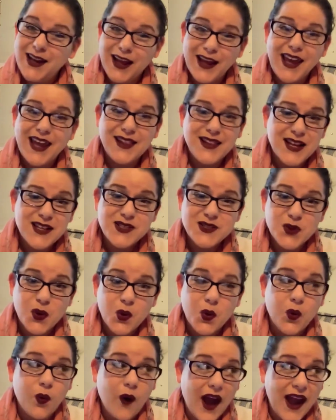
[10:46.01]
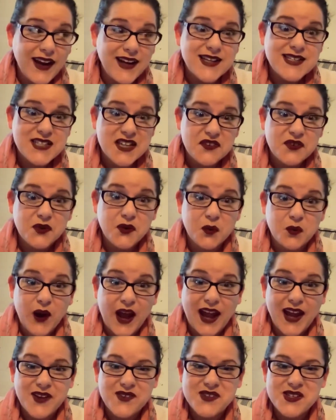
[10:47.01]
again, that's quite a different
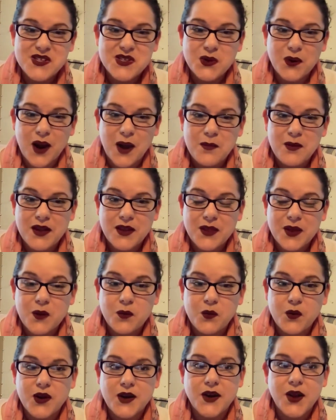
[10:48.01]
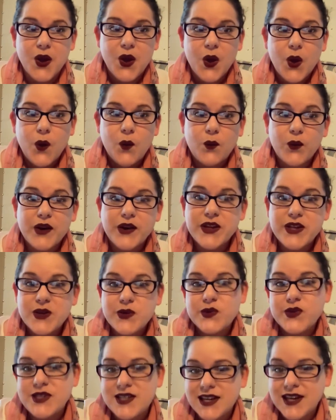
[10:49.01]
way of describing them when we're
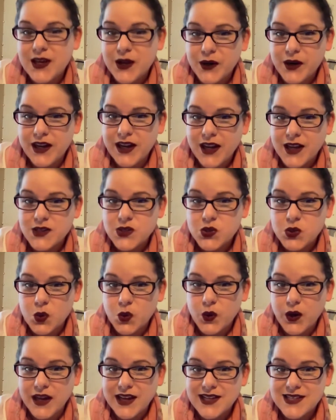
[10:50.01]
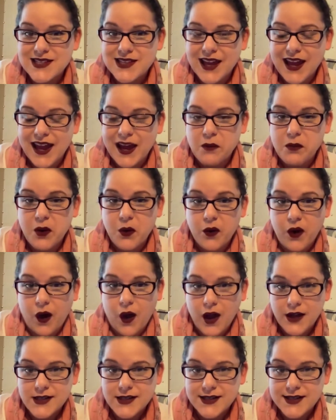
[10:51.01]
used to hearing stories like
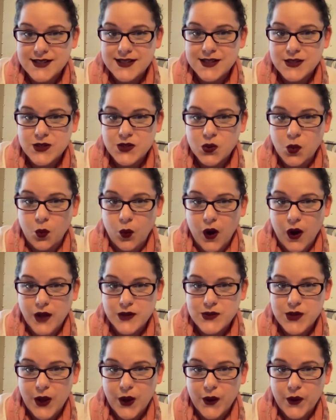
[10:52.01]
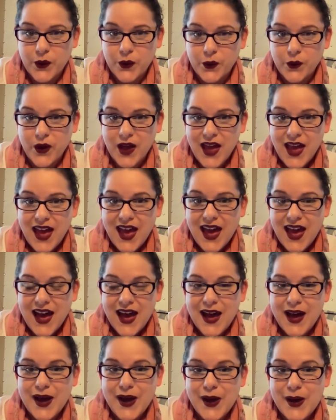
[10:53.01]
Pocahontas and Squanto,
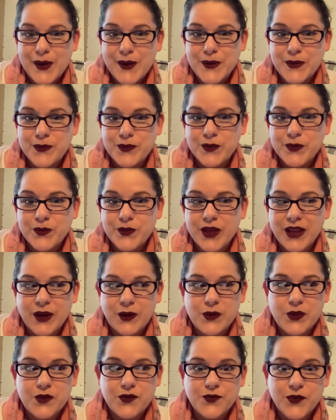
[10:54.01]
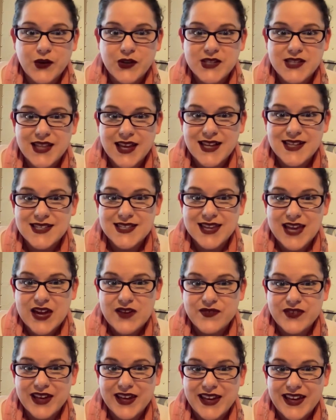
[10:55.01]
the first
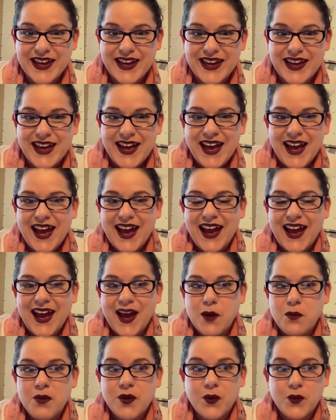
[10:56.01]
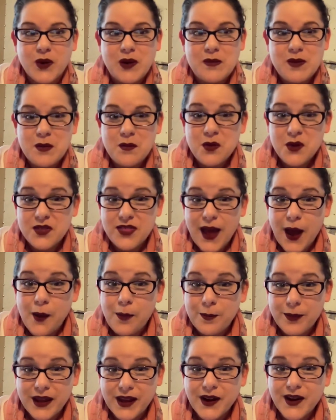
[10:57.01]
Thanksgiving. But remember,
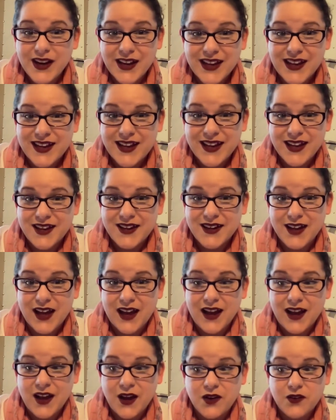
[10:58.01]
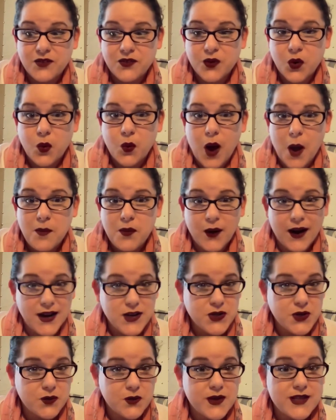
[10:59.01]
that period of
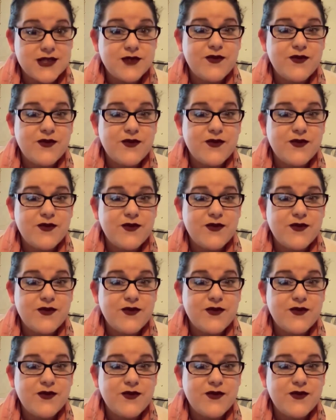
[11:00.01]
cooperation was